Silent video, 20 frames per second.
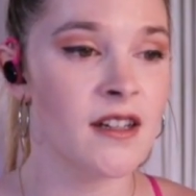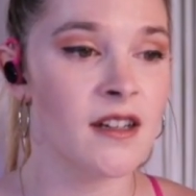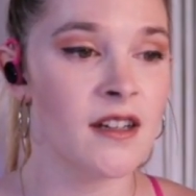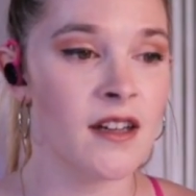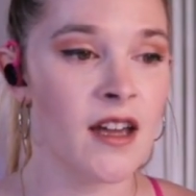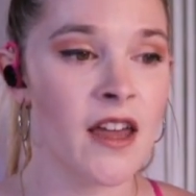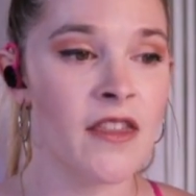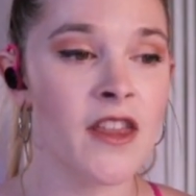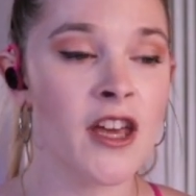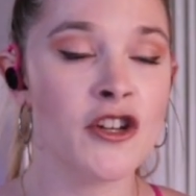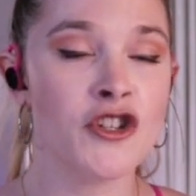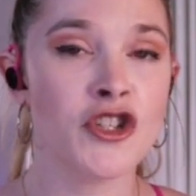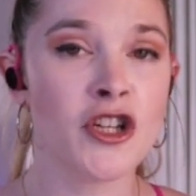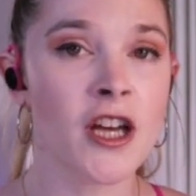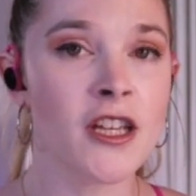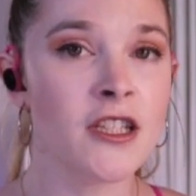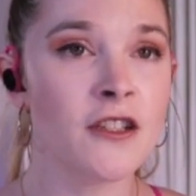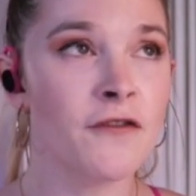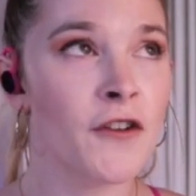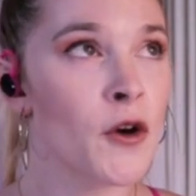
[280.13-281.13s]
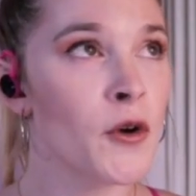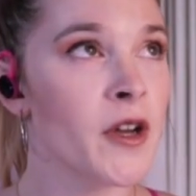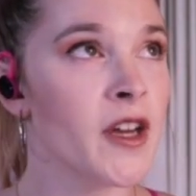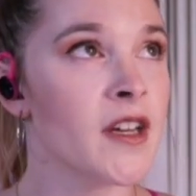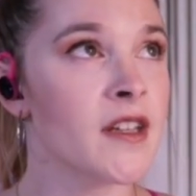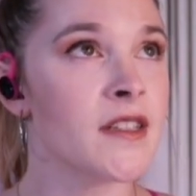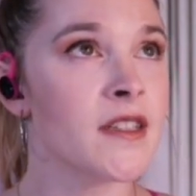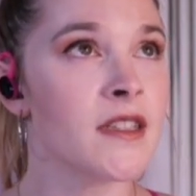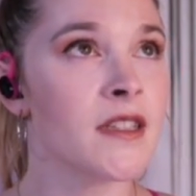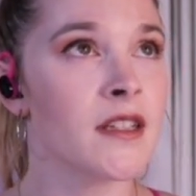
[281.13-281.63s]
And then just
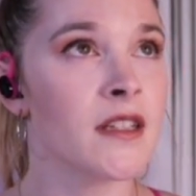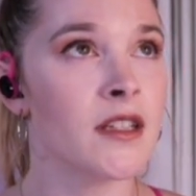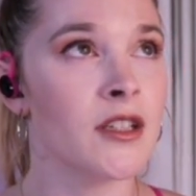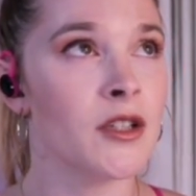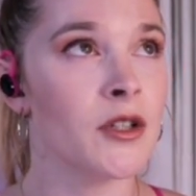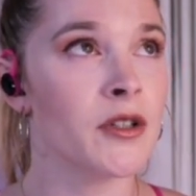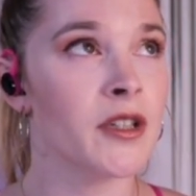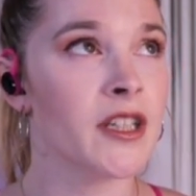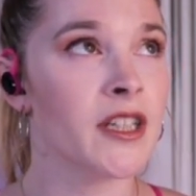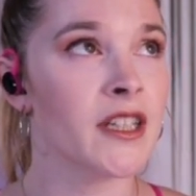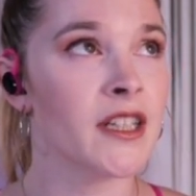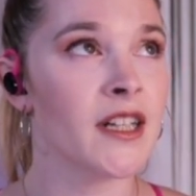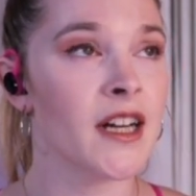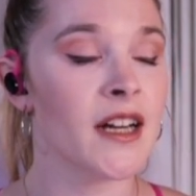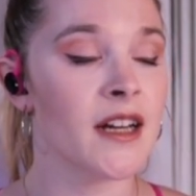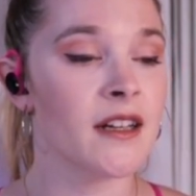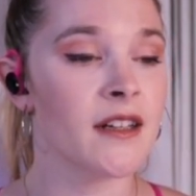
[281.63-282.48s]
focus your